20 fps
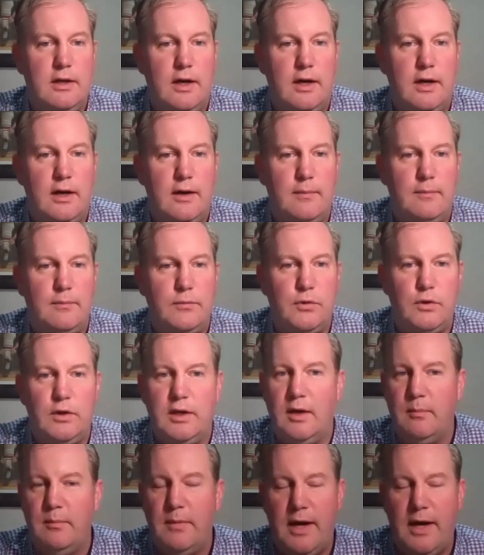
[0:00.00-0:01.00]
So you
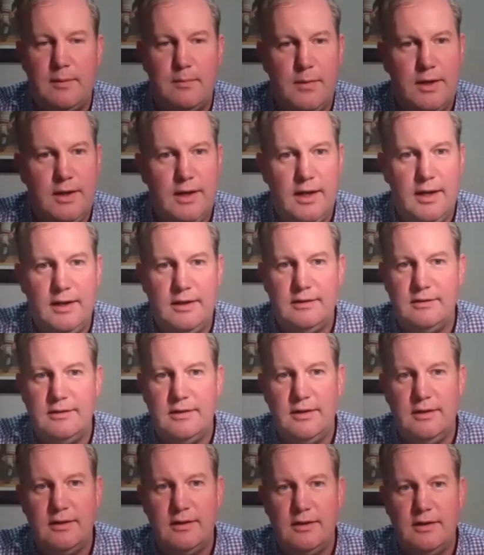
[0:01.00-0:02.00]
come back Monday and
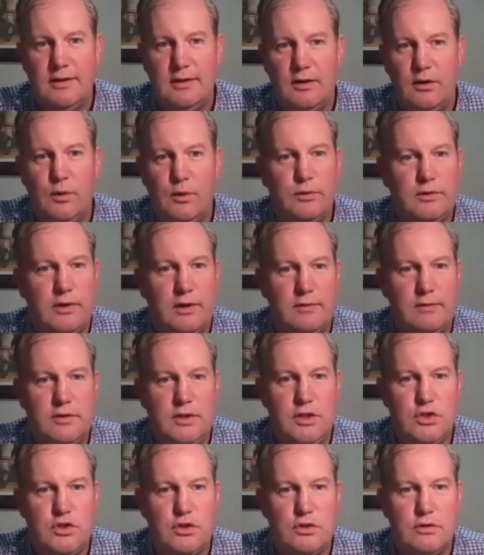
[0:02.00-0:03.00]
see a whole set of
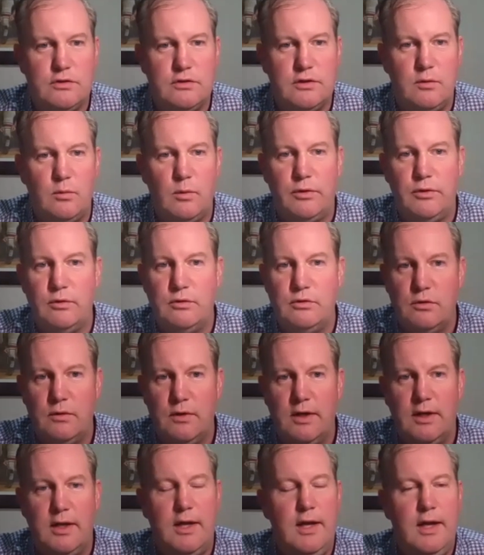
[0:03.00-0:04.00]
teachers and what they're
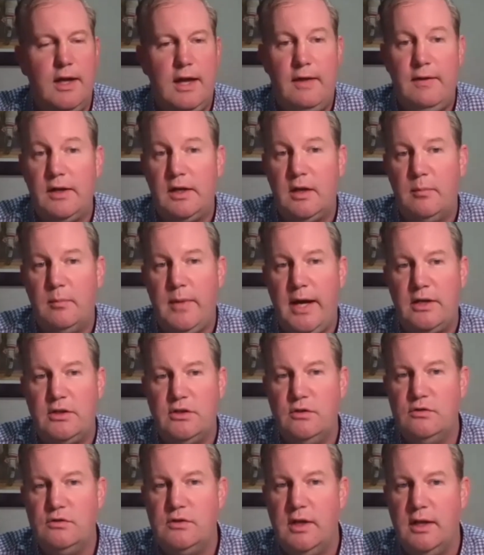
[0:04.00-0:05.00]
doing, and then come back
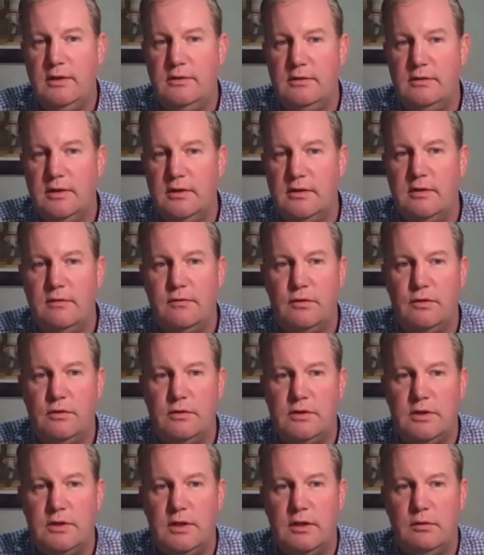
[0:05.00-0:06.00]
Tuesday and see a
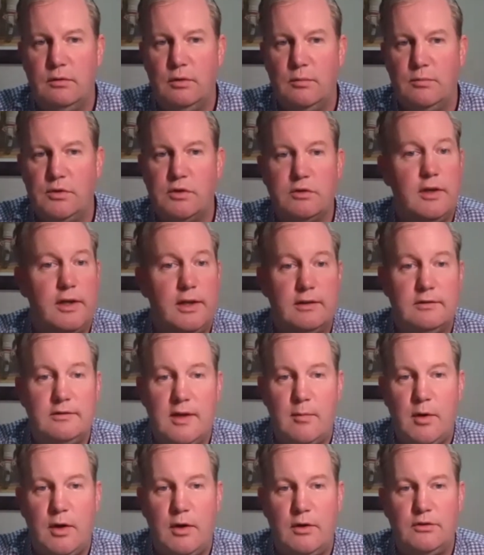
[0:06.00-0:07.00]
different group, just like a
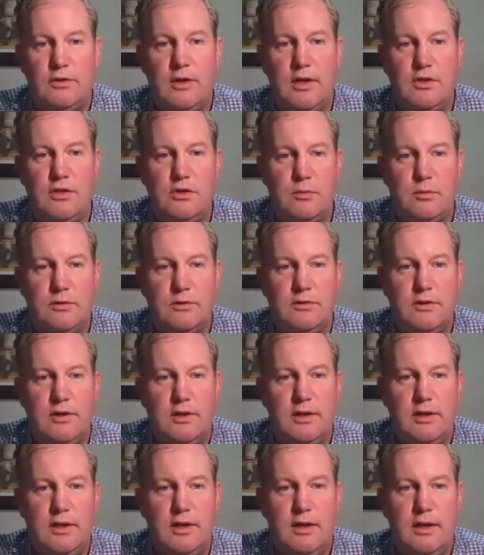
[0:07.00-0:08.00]
seminar stage you would
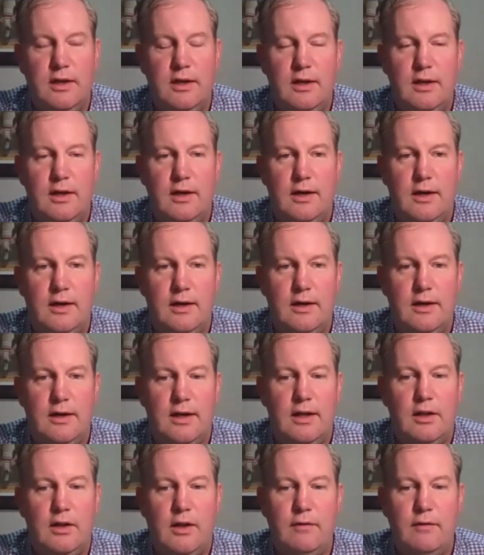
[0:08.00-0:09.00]
see at
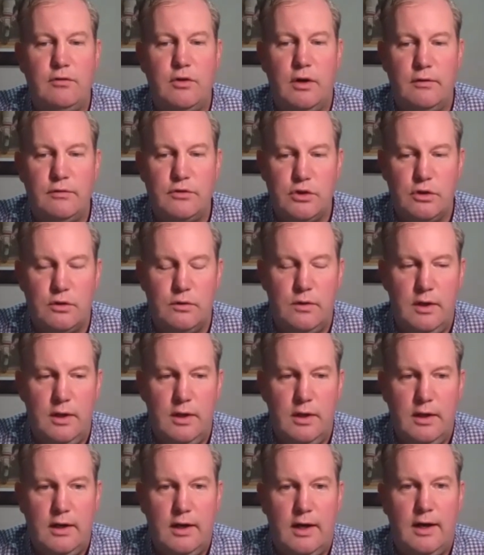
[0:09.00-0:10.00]
a live golf show.
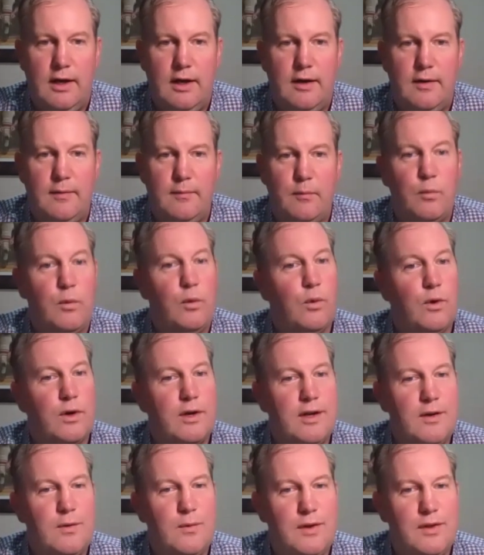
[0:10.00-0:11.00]
We're
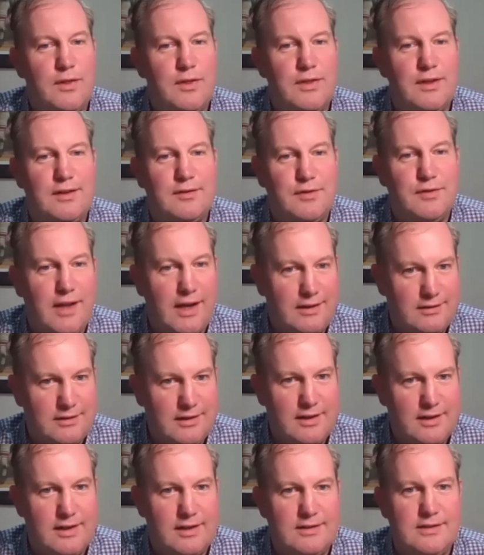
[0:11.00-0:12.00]
working with
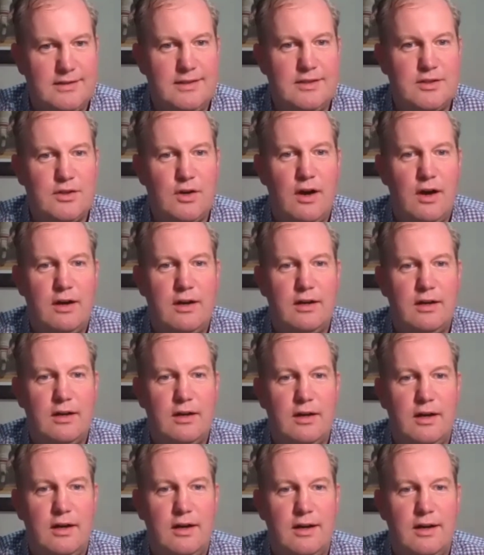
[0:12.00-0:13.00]
Flagstick and T-Talk
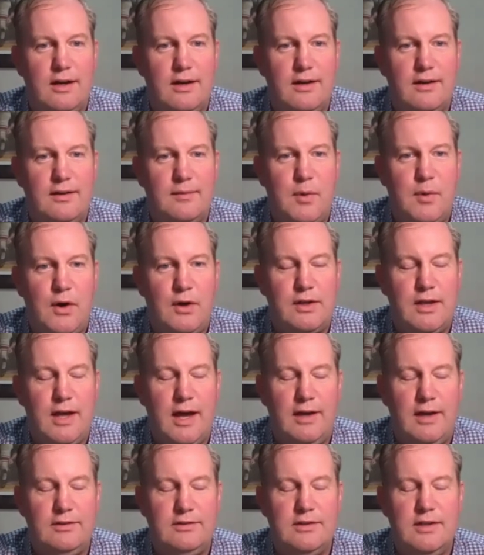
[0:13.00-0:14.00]

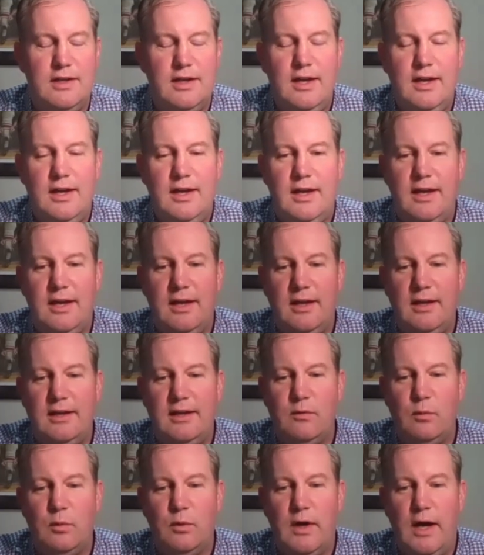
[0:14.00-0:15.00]
podcast,
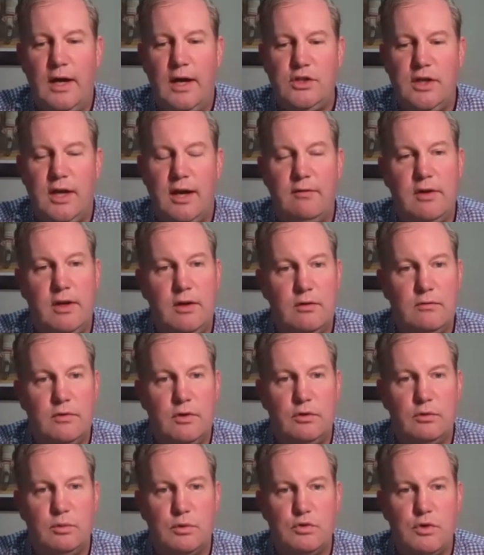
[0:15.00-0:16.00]
and we're actually having
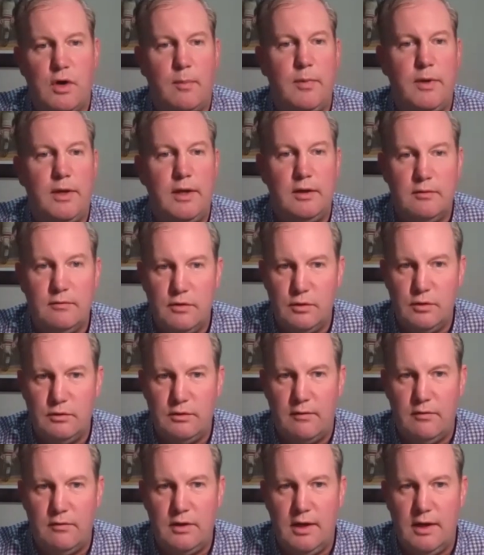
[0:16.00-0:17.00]
interviews. We're dropping interviews
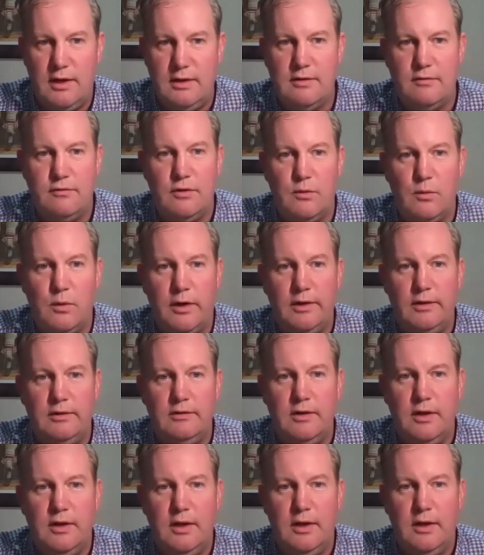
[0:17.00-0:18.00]
every day, different
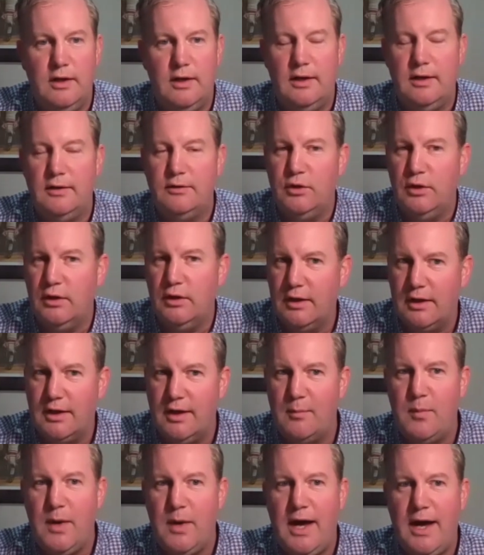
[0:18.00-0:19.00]
ones. So you're going to
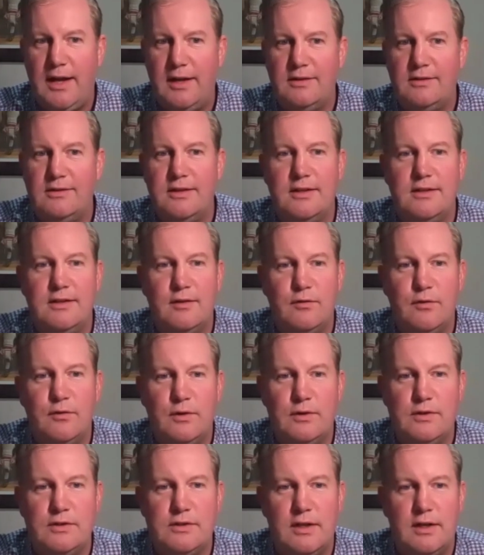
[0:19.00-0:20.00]
come back and see a
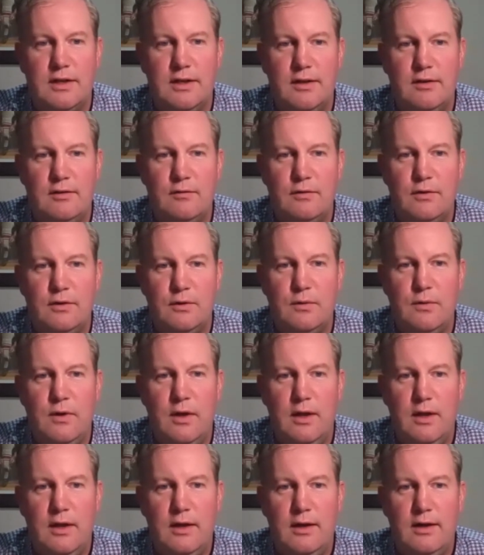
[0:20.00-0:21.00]
different interview
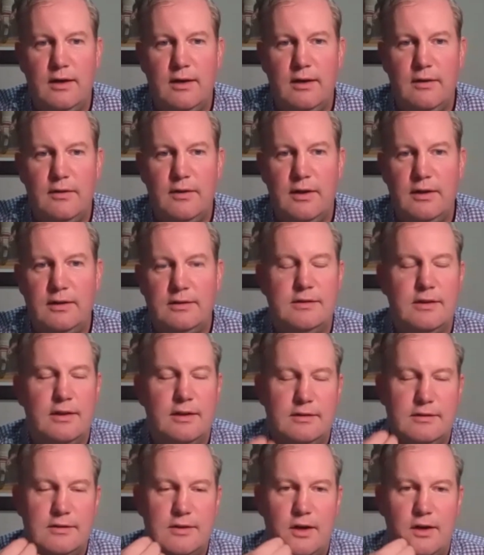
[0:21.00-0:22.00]

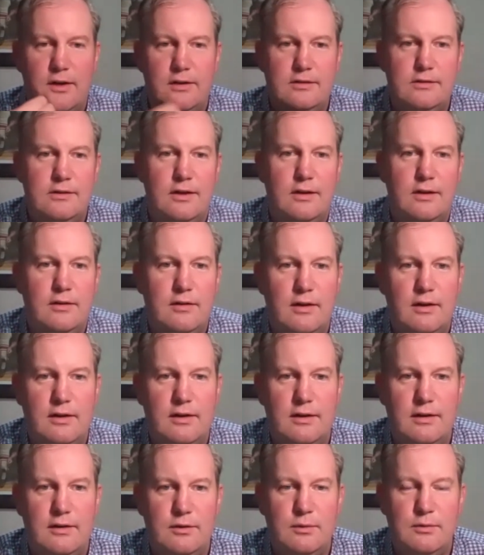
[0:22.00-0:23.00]
that Scott has done
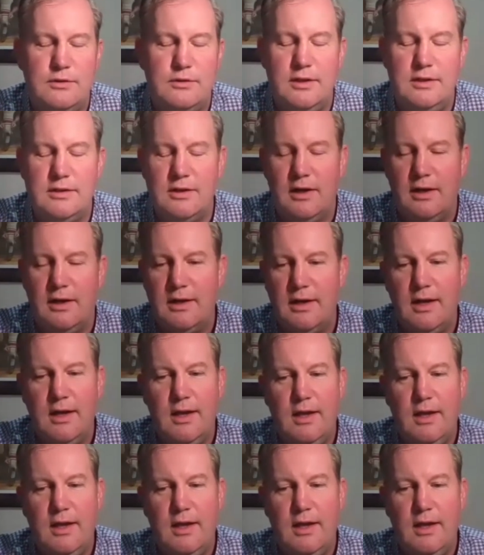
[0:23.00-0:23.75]
through T-Talk.